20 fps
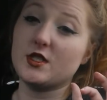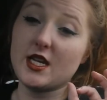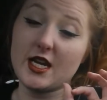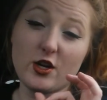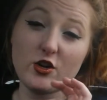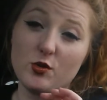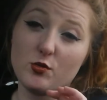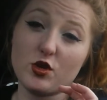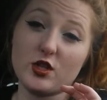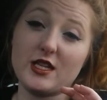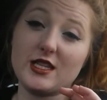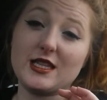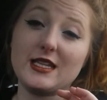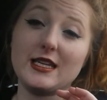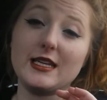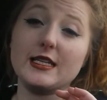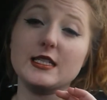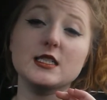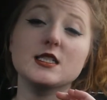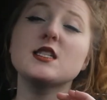terrible at
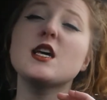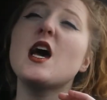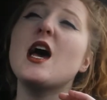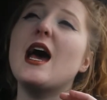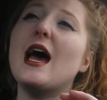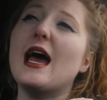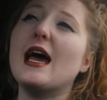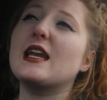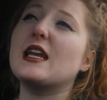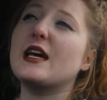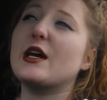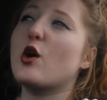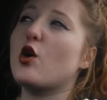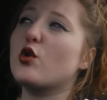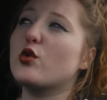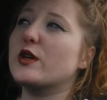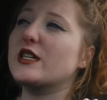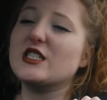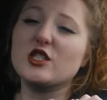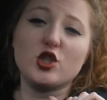things, and I
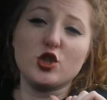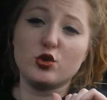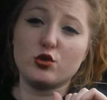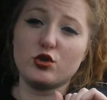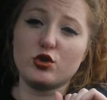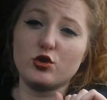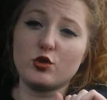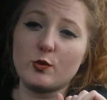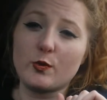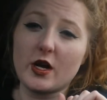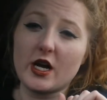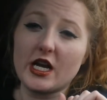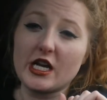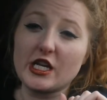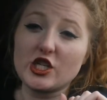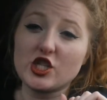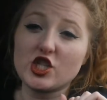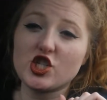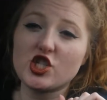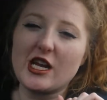always do too
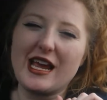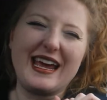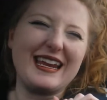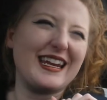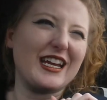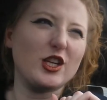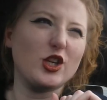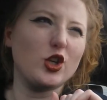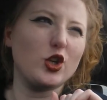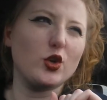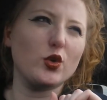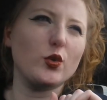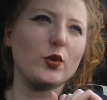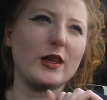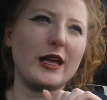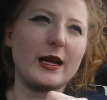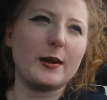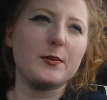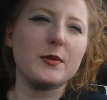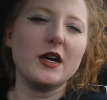much. And I knew,
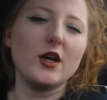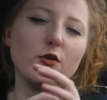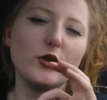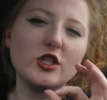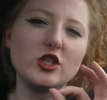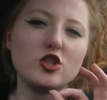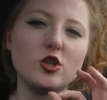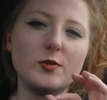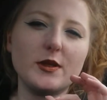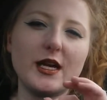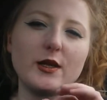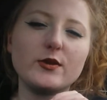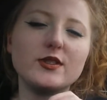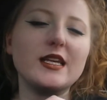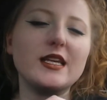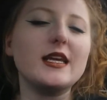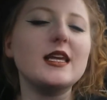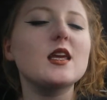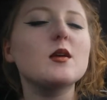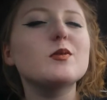like, my original plan was
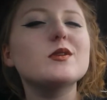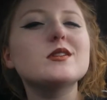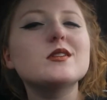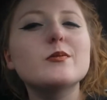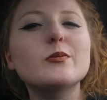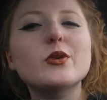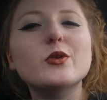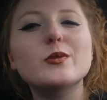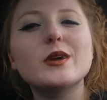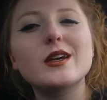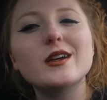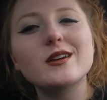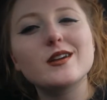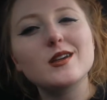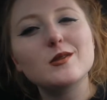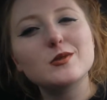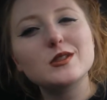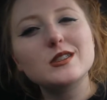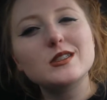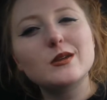like, keep it simple, man,
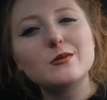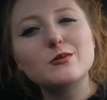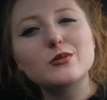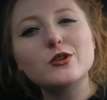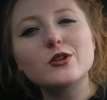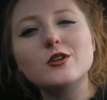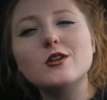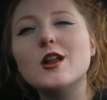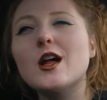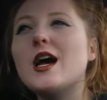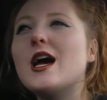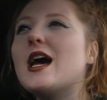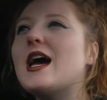keep it simple.